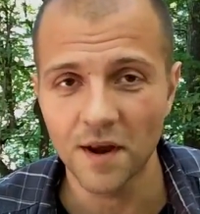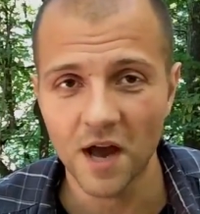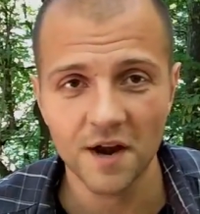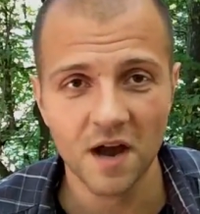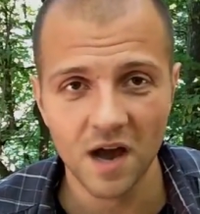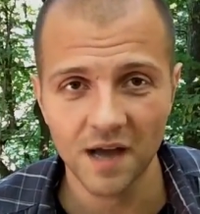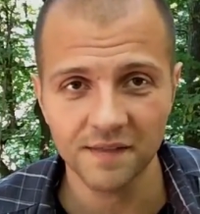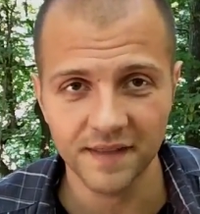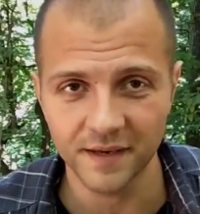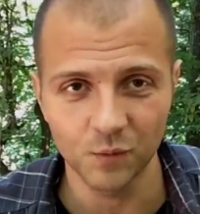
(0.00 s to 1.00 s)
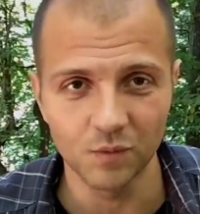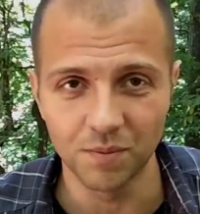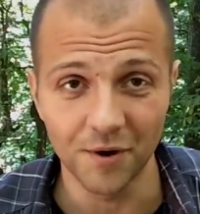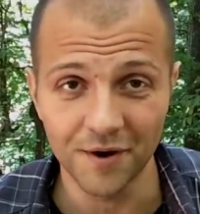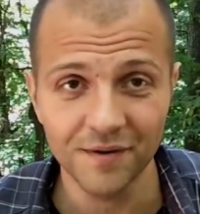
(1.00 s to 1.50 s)
Not hot that it will
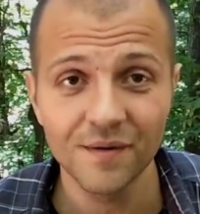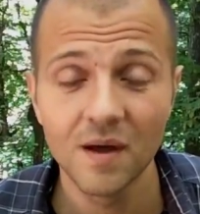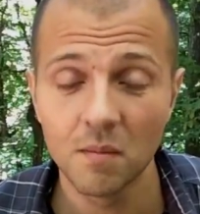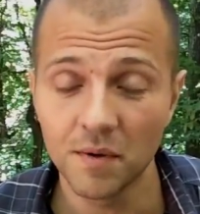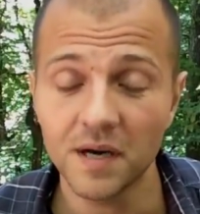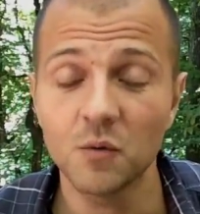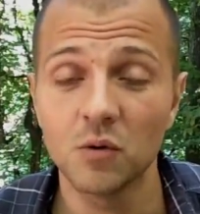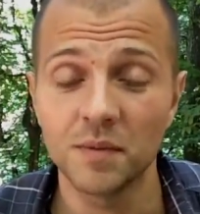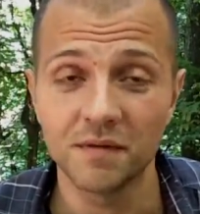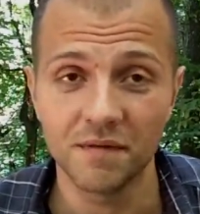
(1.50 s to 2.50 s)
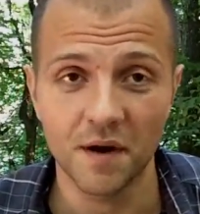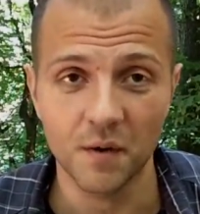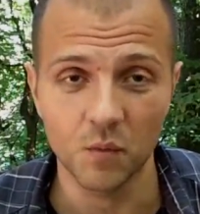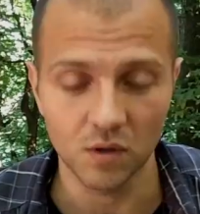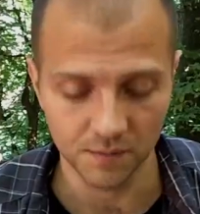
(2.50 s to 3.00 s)
burn you, but it will be
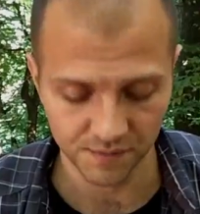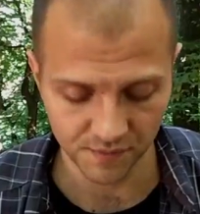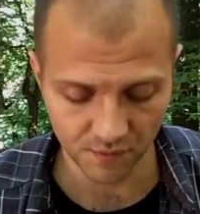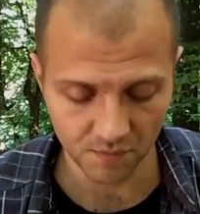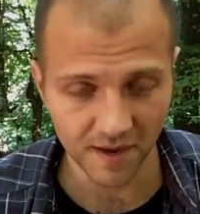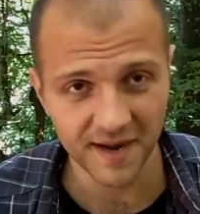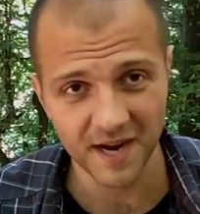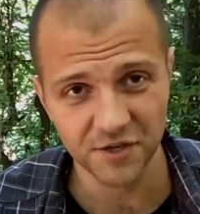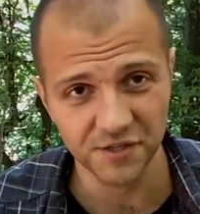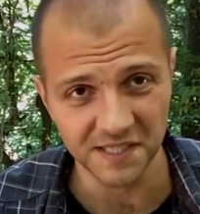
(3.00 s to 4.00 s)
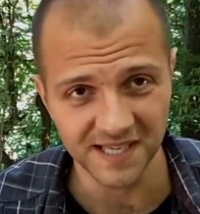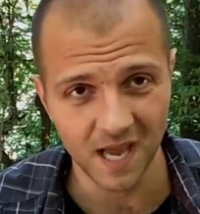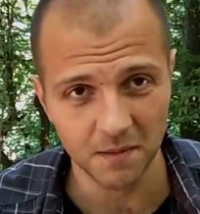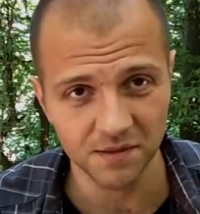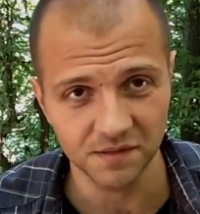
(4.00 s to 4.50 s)
very warm, so you might actually
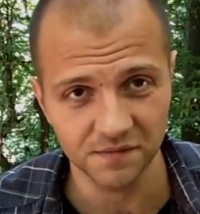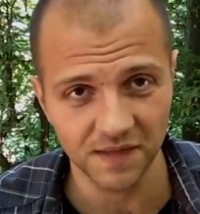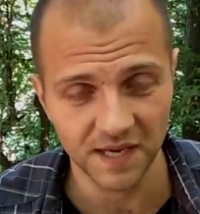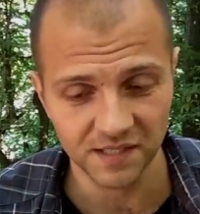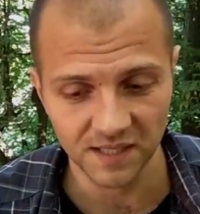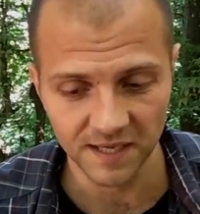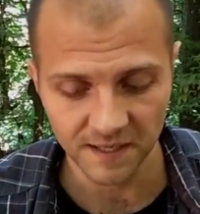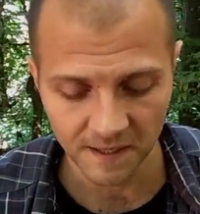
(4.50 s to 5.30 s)
damage the flashlight.